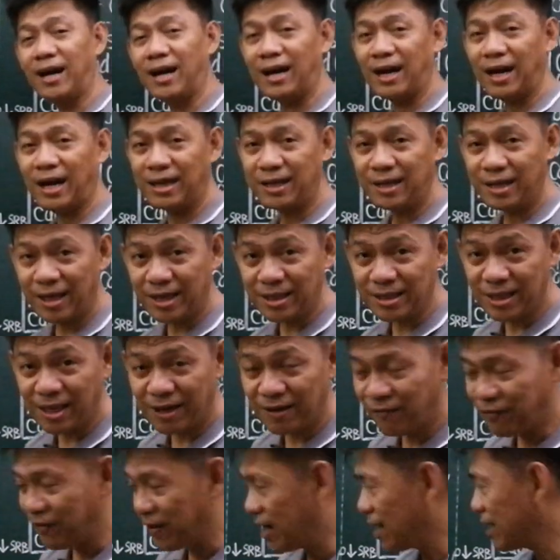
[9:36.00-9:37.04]
Another
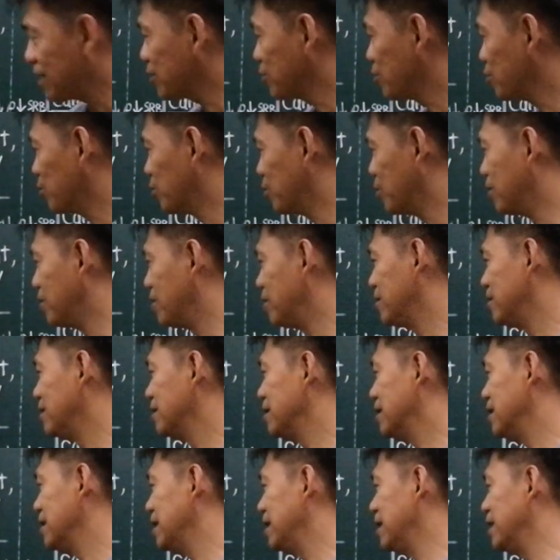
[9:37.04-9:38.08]
factor
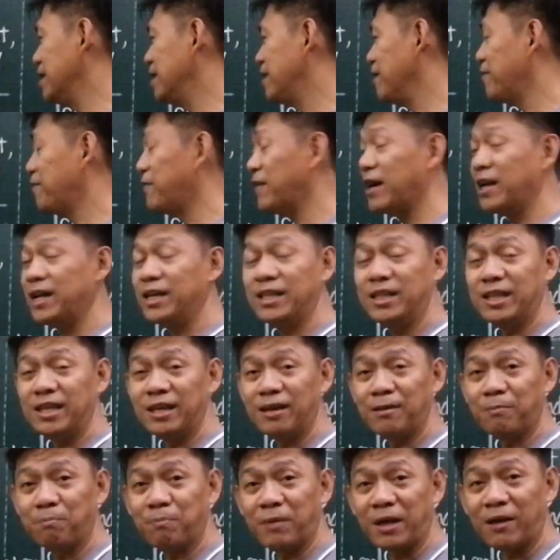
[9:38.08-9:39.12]
in
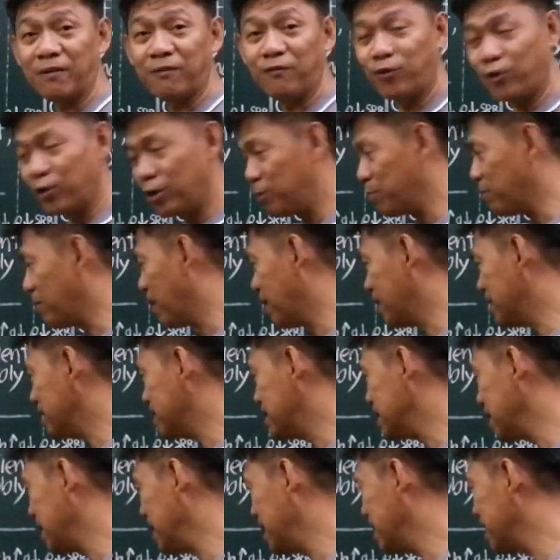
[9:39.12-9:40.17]
defining
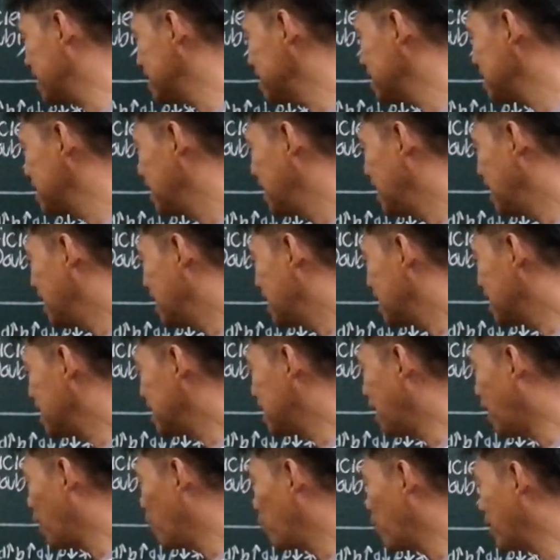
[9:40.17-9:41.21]
performance is
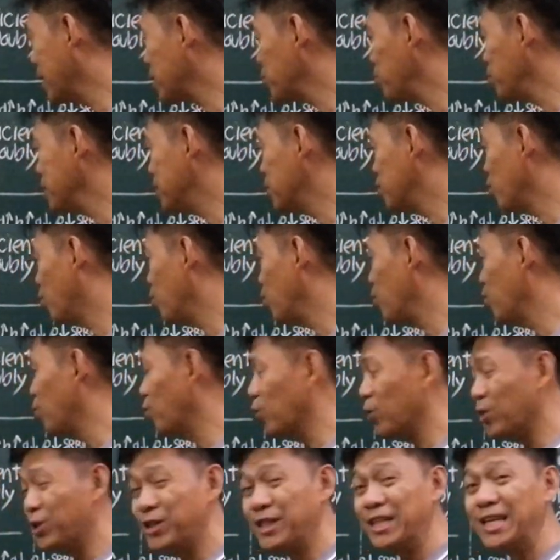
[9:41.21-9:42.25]
the what we
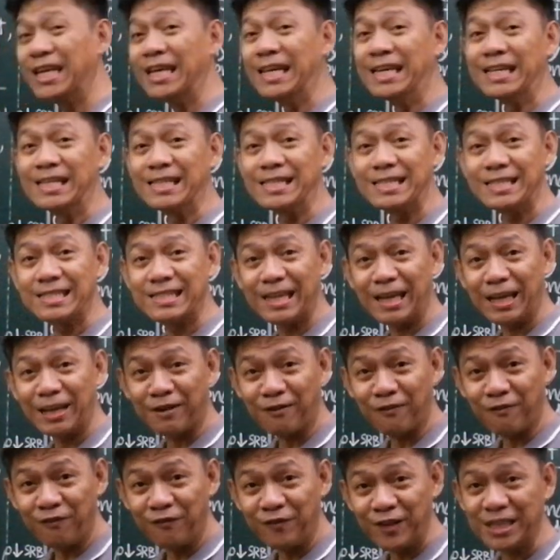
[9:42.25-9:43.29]
so-called
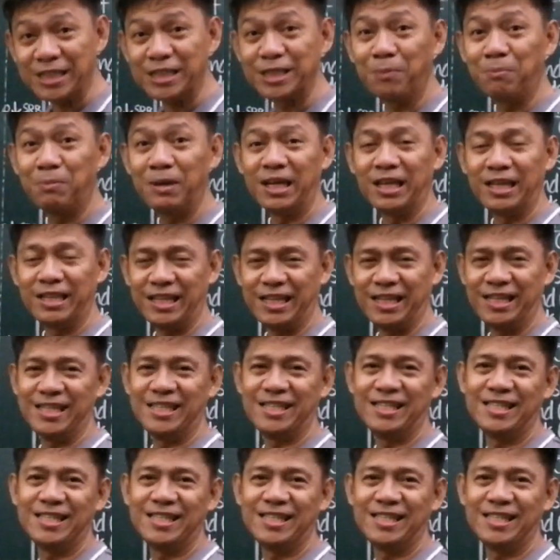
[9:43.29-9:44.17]
serviceability.